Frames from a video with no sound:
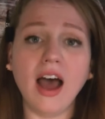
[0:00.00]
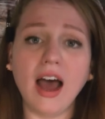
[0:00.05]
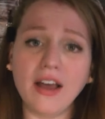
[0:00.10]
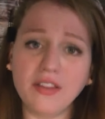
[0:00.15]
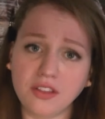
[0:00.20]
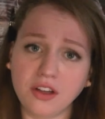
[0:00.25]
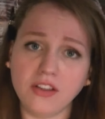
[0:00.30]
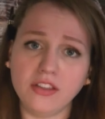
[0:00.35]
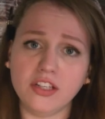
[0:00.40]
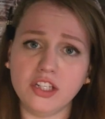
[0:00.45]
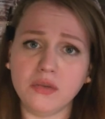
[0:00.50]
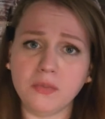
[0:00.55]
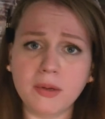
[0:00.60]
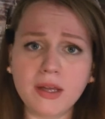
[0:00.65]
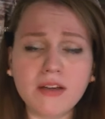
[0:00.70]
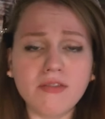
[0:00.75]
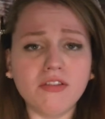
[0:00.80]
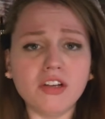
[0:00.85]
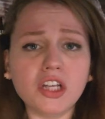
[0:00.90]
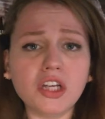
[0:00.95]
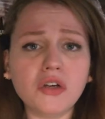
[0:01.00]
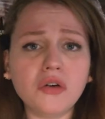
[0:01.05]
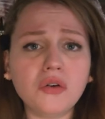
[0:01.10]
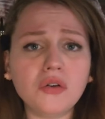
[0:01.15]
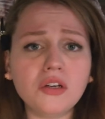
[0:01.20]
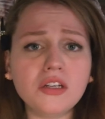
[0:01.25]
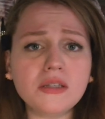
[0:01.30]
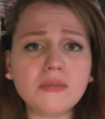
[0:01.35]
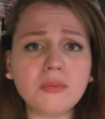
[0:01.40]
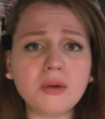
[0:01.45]
I thought this would be a really
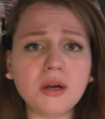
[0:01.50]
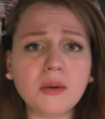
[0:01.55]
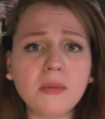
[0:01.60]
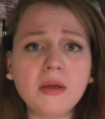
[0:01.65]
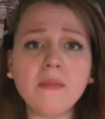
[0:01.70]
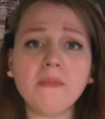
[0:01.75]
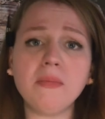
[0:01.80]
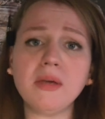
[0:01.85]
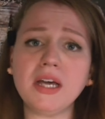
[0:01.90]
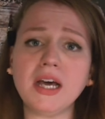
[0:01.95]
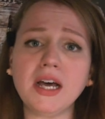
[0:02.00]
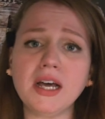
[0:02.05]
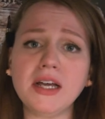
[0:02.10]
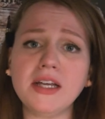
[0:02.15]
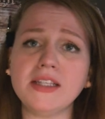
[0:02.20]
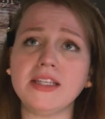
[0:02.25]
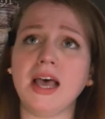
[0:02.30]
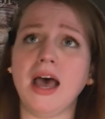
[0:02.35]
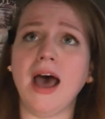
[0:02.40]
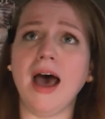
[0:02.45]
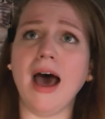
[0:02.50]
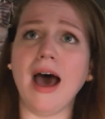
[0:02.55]
cool experiment because